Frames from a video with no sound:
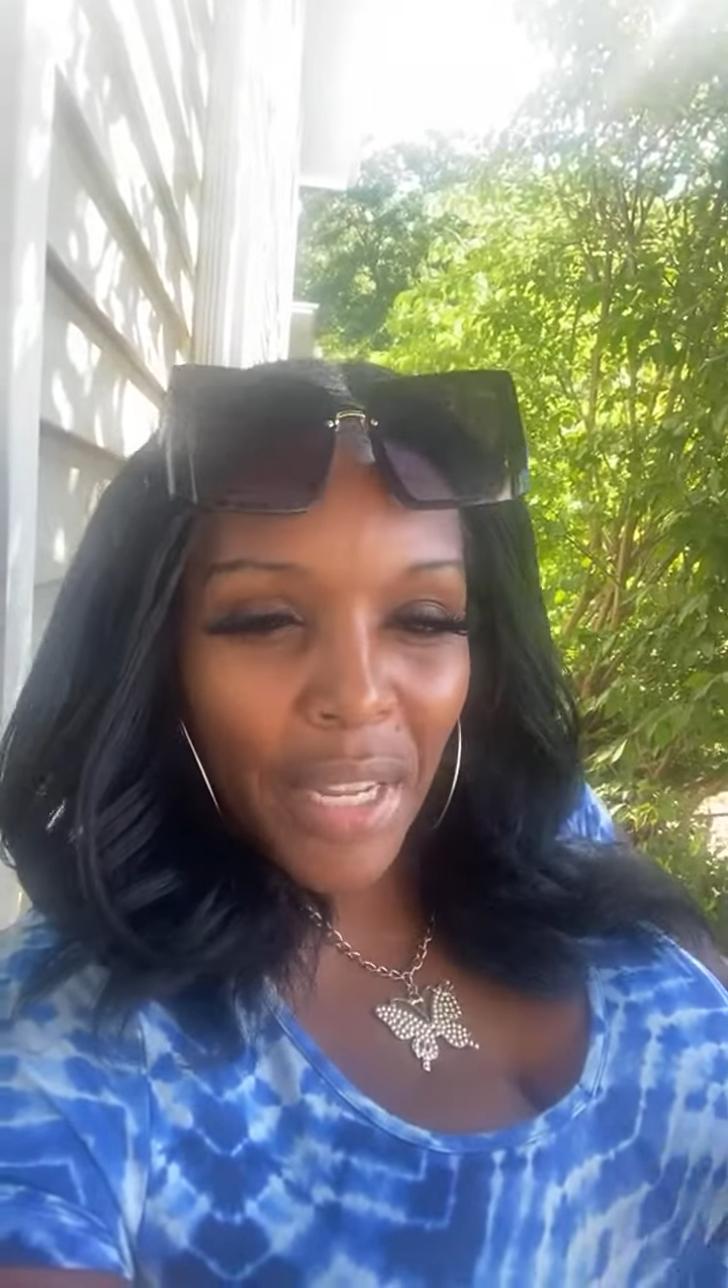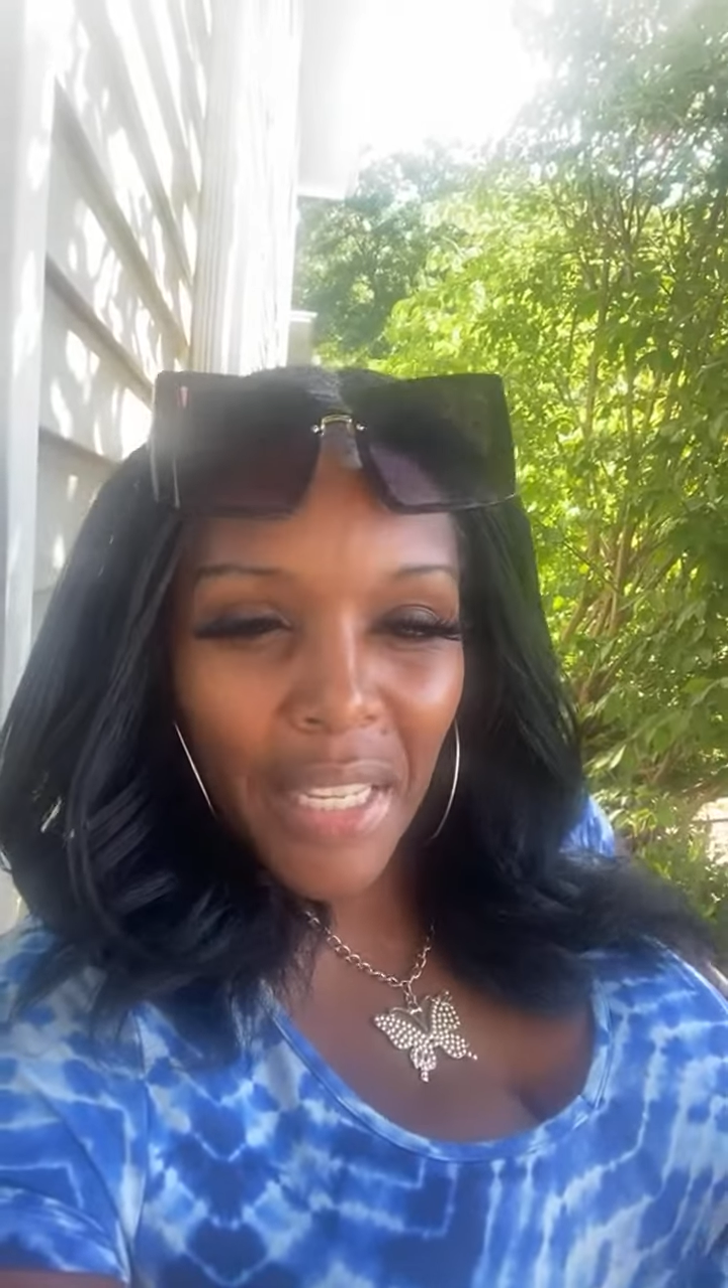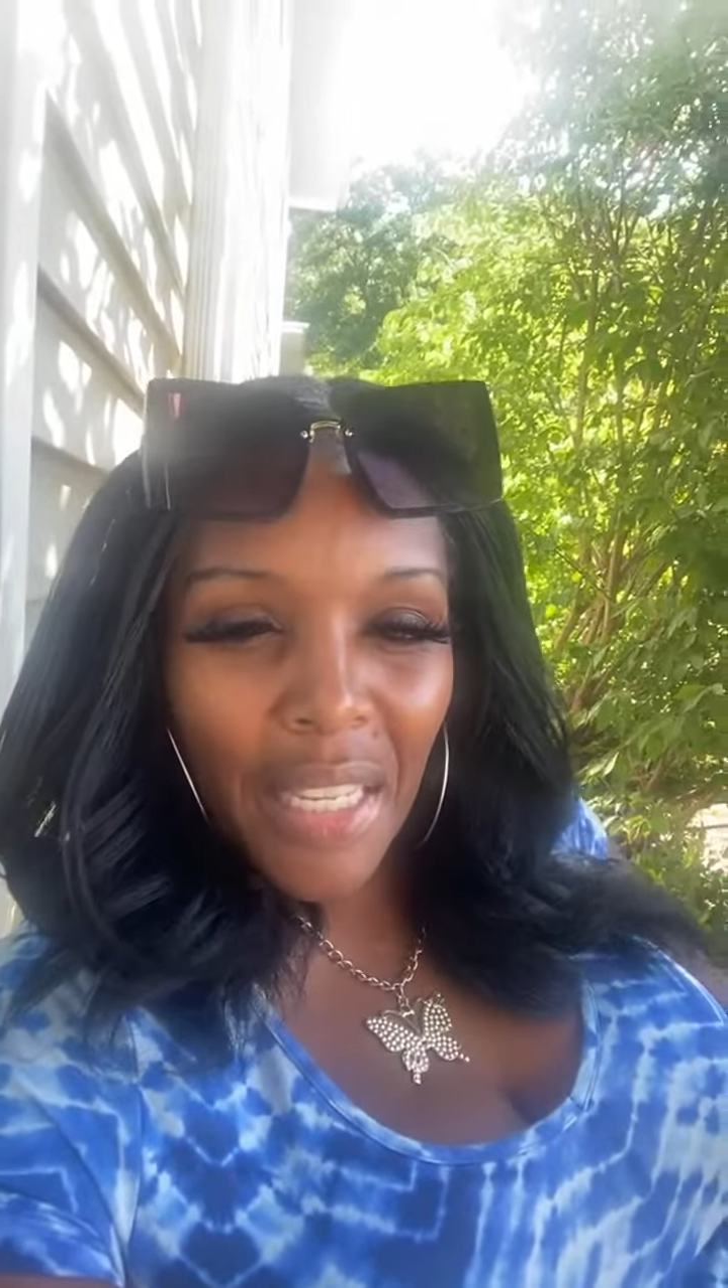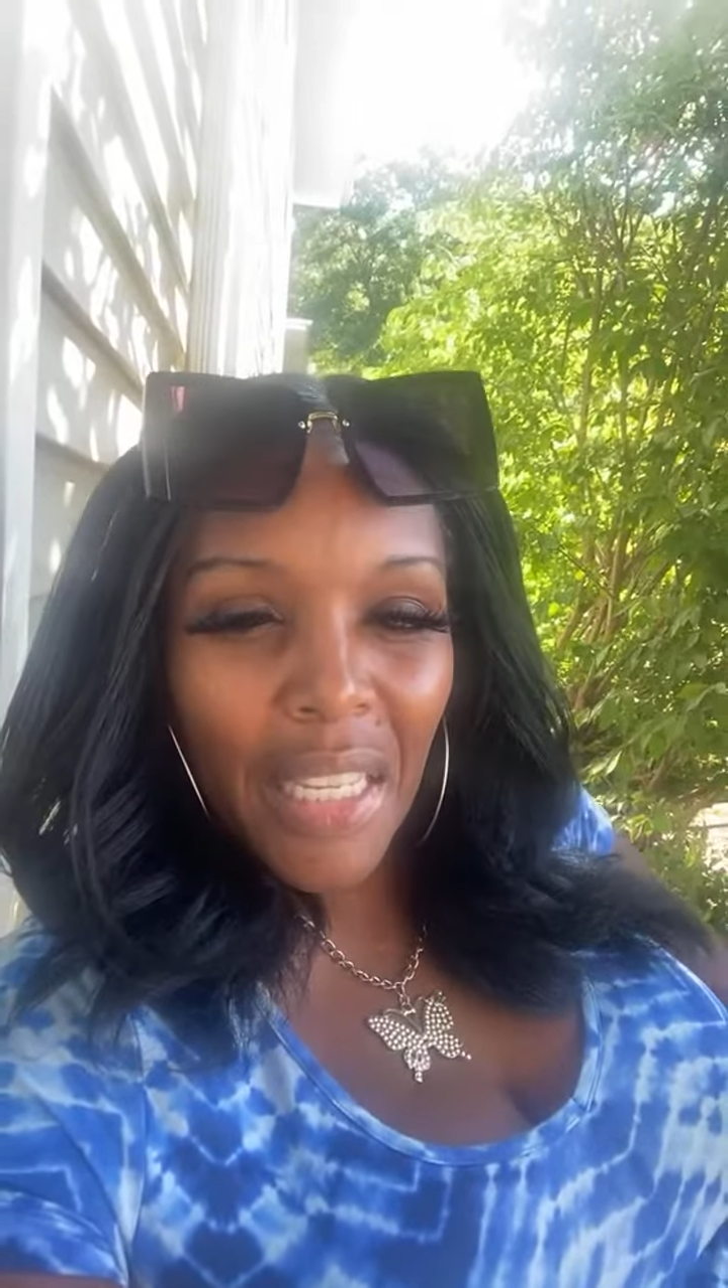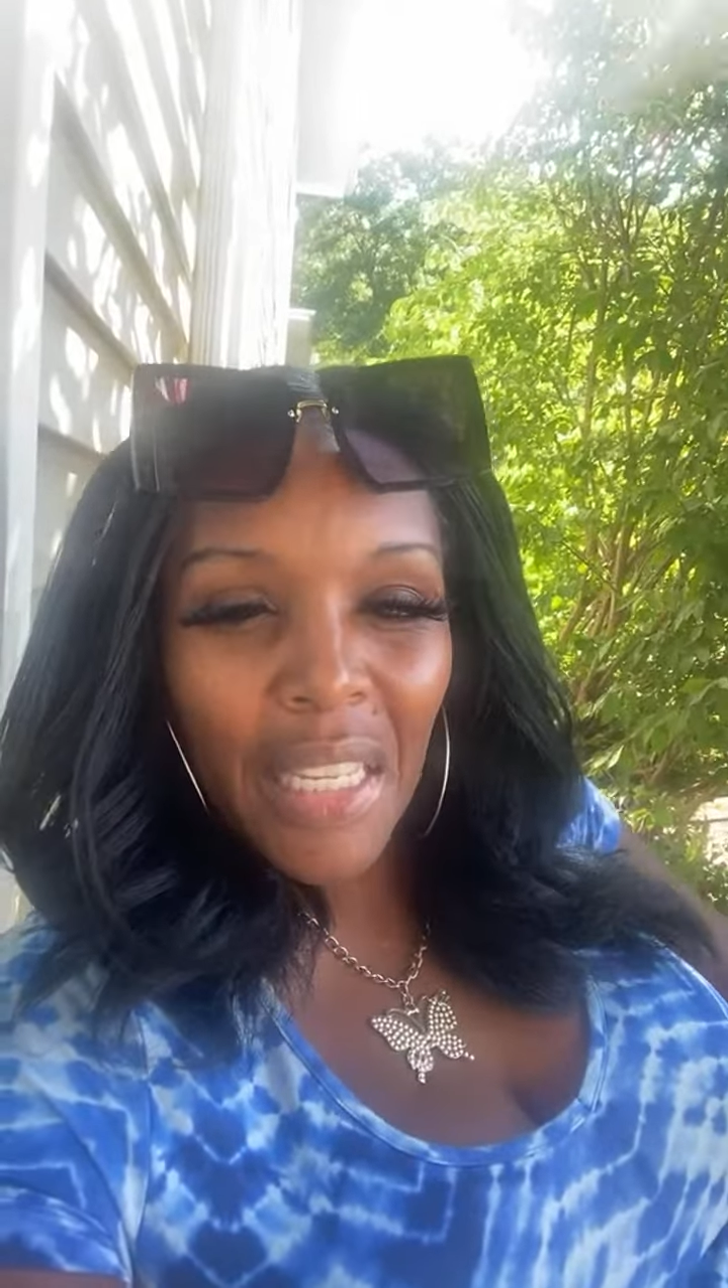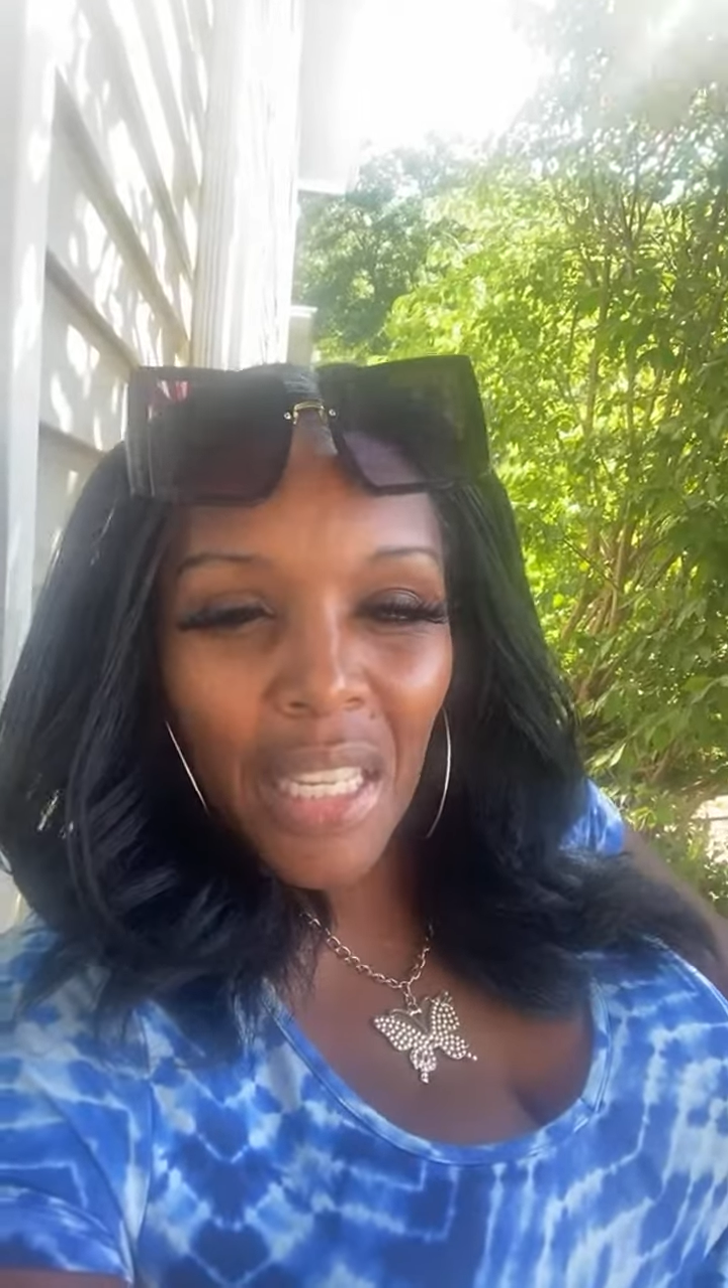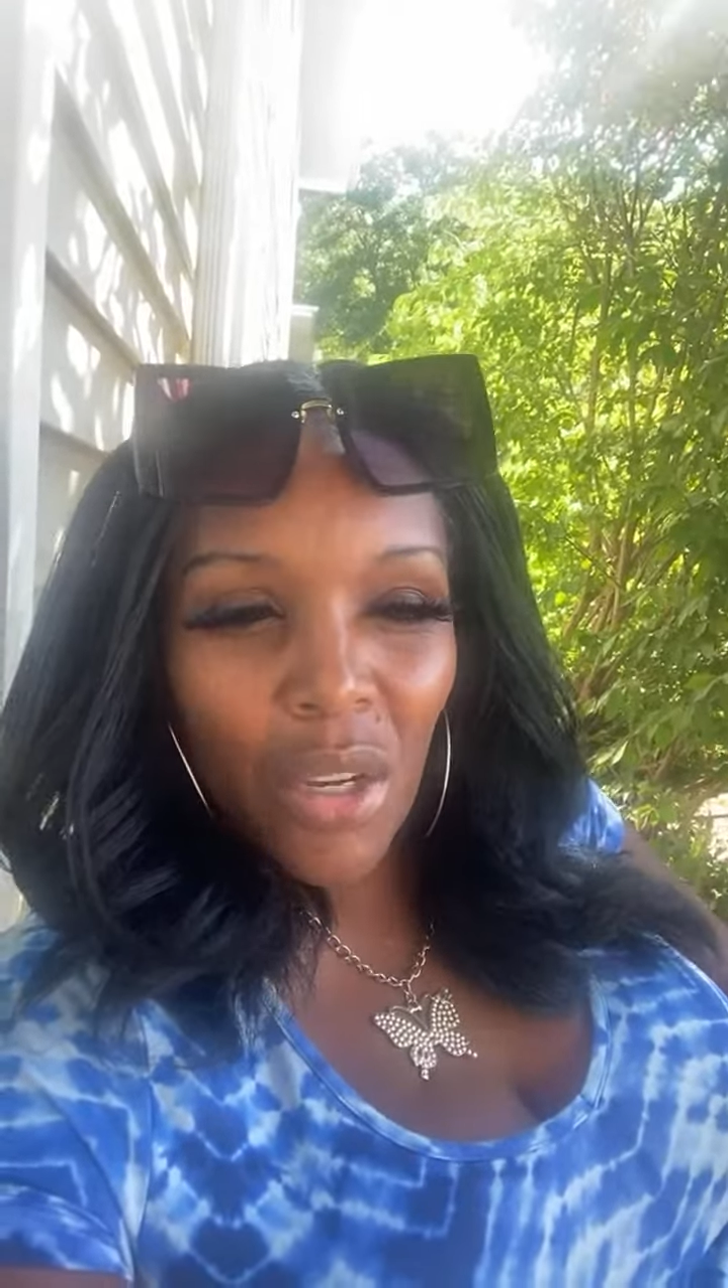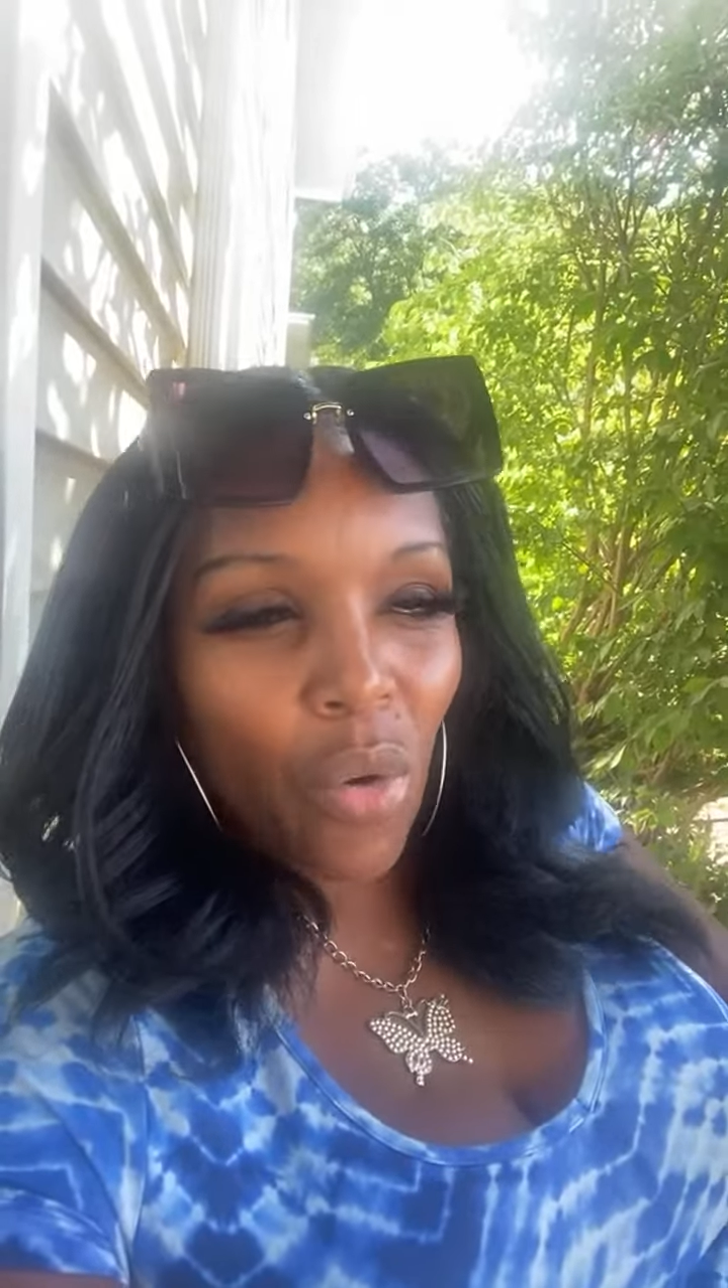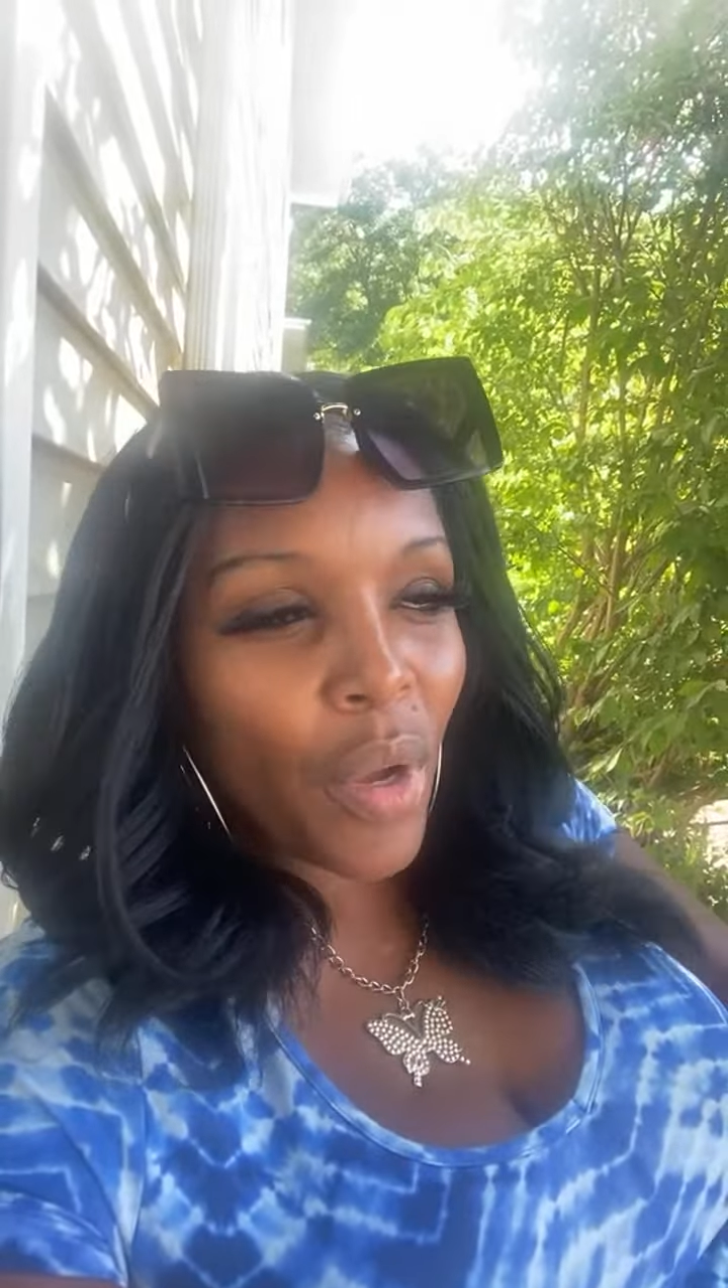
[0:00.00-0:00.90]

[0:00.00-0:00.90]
can heal